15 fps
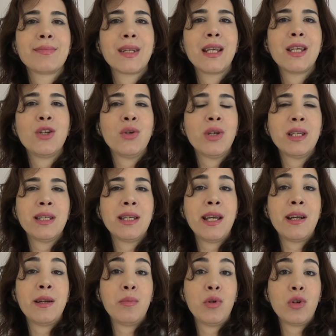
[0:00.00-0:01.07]
you can
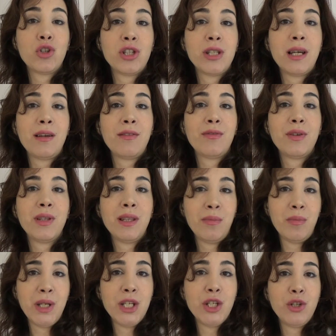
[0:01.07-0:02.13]
carry more stuff in the
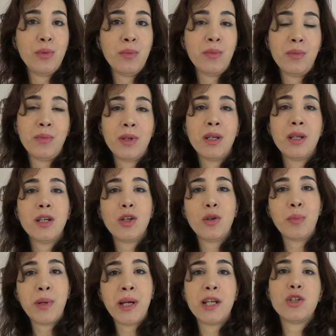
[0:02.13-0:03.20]
medium
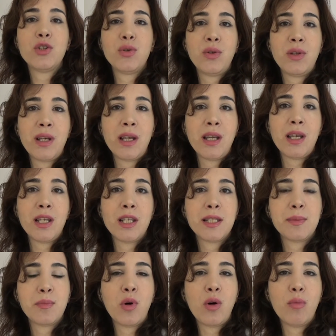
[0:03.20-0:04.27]
compared to the
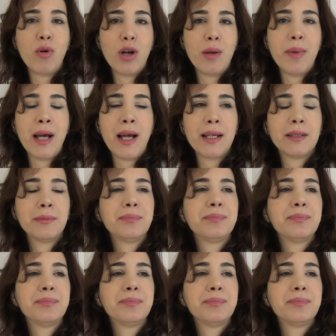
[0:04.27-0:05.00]
small boy bag.